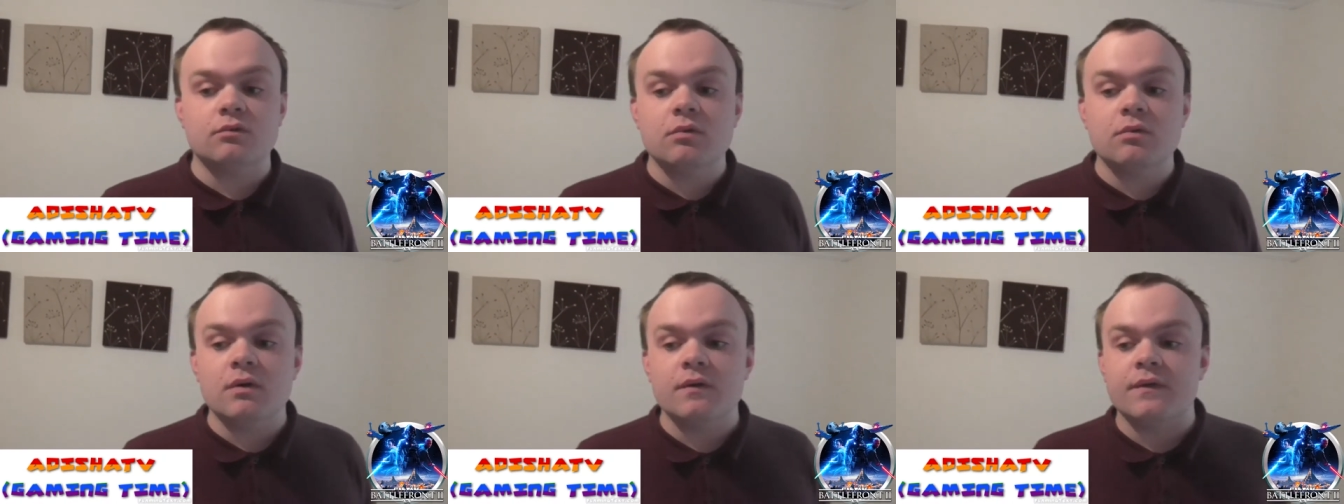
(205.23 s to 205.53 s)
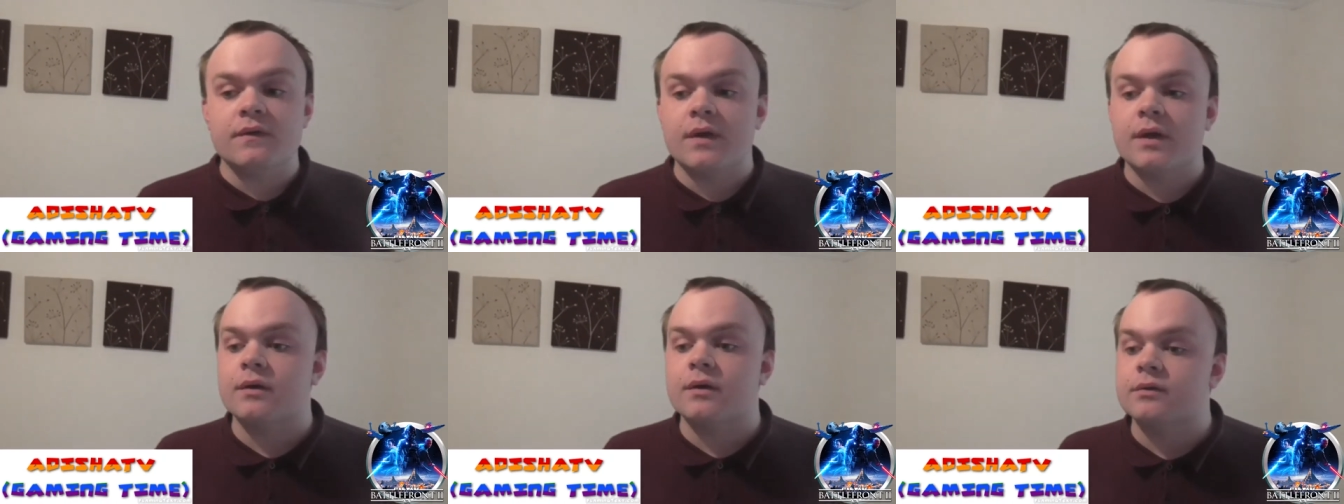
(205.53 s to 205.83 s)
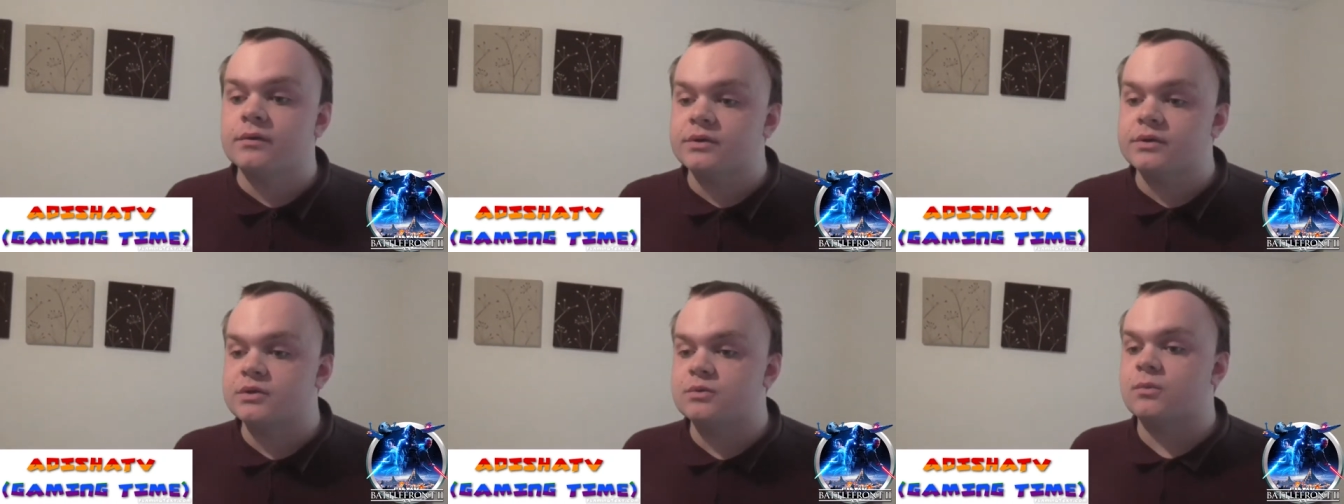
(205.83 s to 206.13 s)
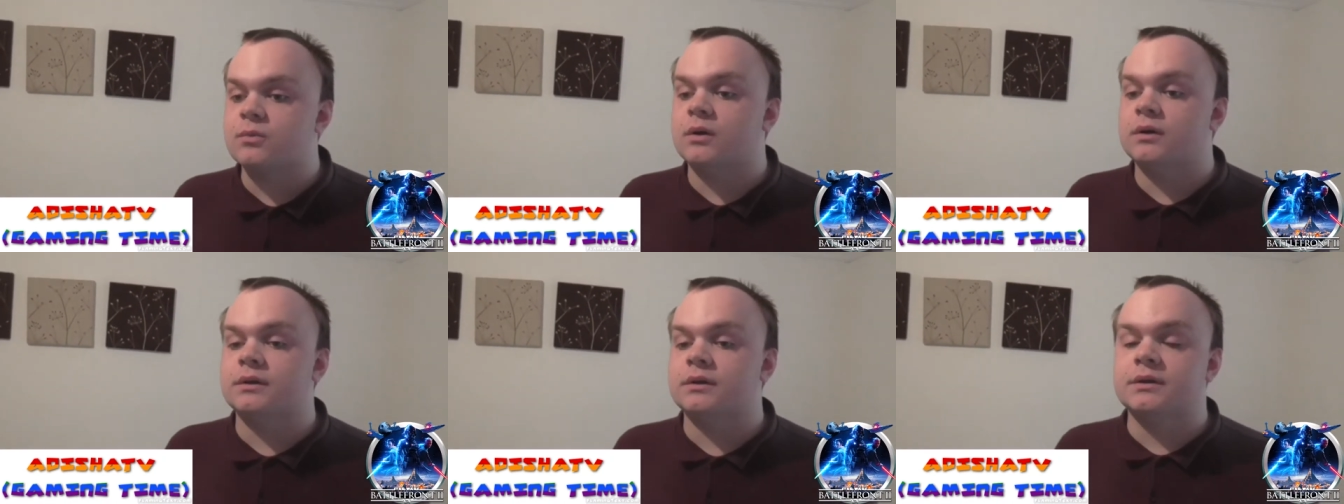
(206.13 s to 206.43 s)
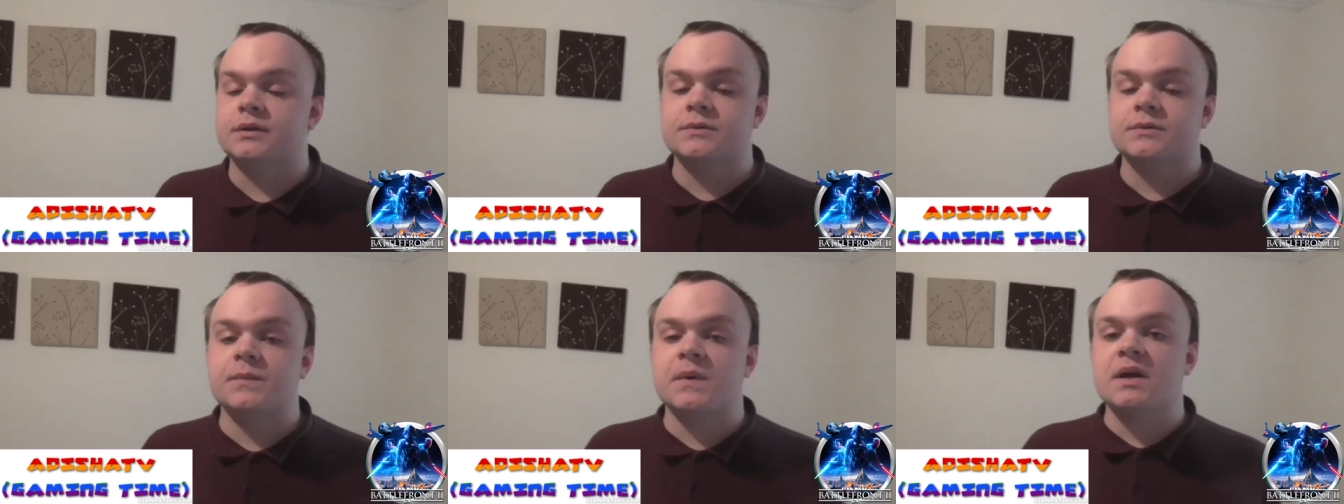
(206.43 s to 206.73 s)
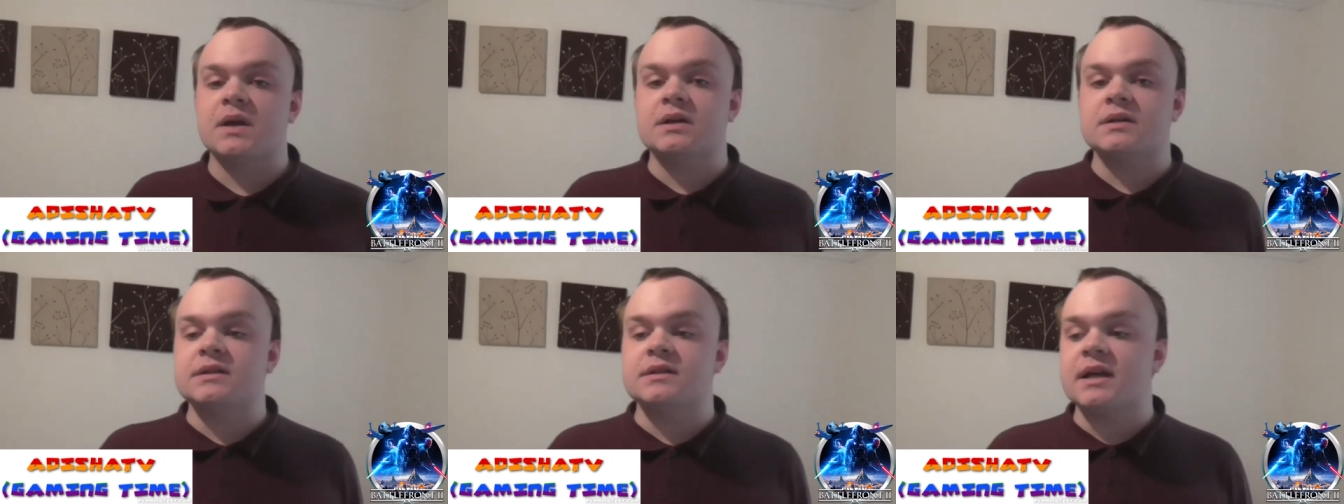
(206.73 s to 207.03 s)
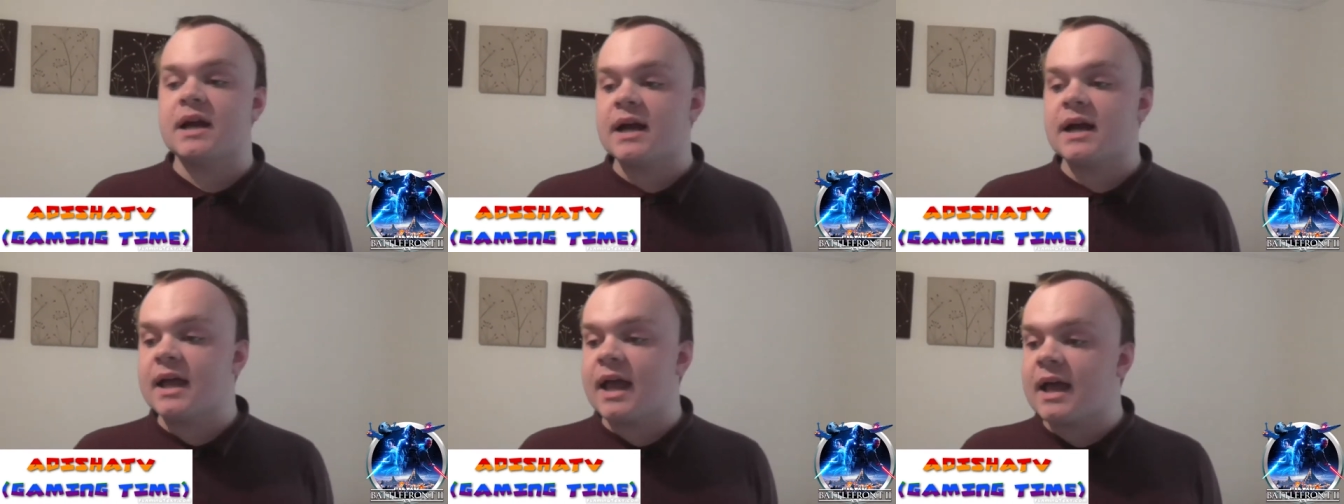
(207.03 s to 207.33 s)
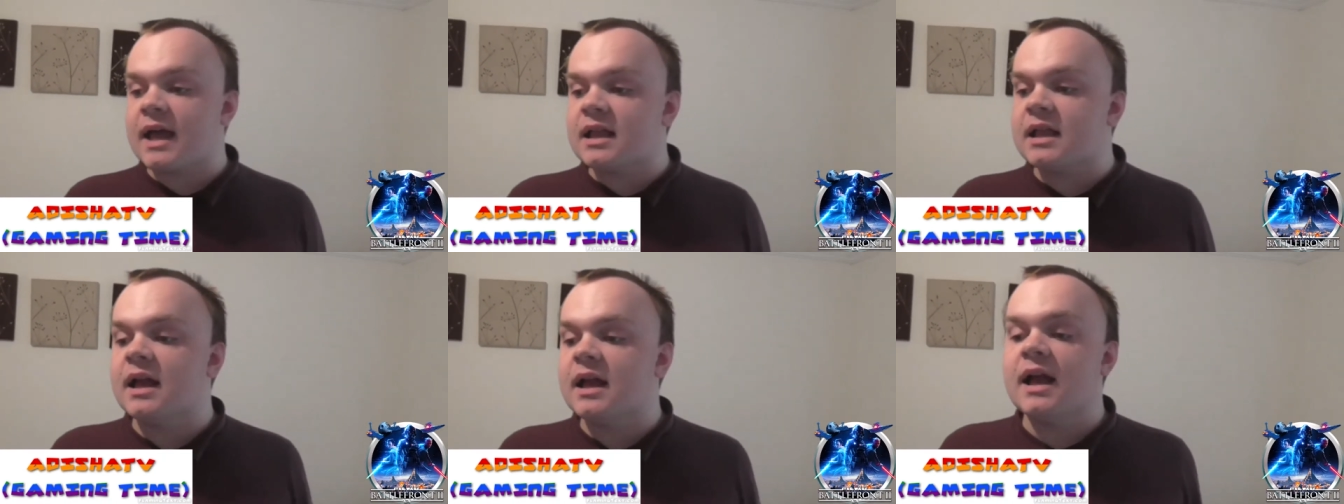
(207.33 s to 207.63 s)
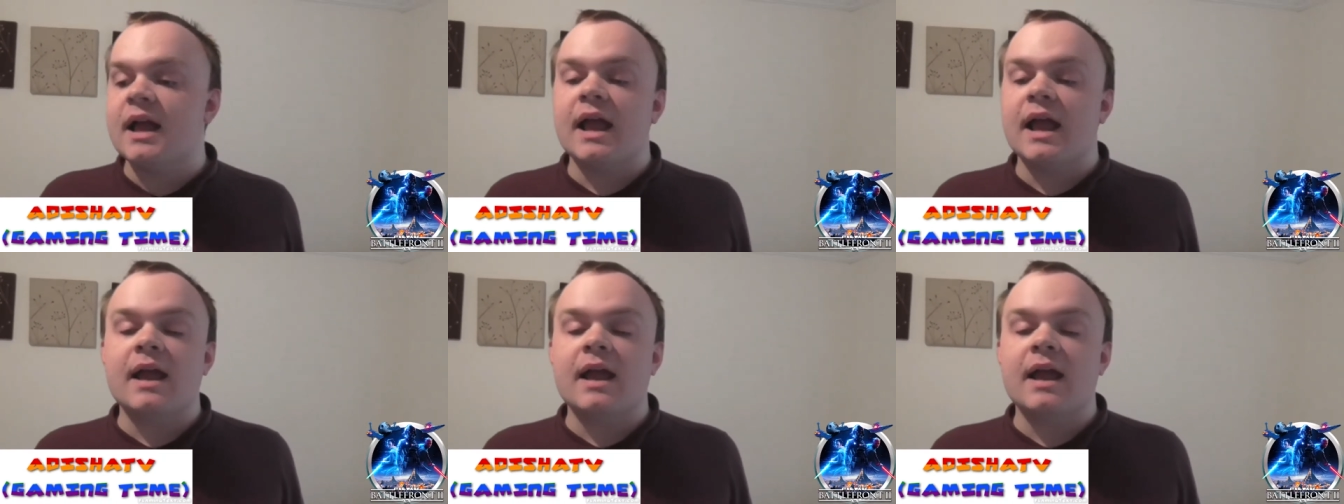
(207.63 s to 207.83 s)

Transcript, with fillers: all of those ones because again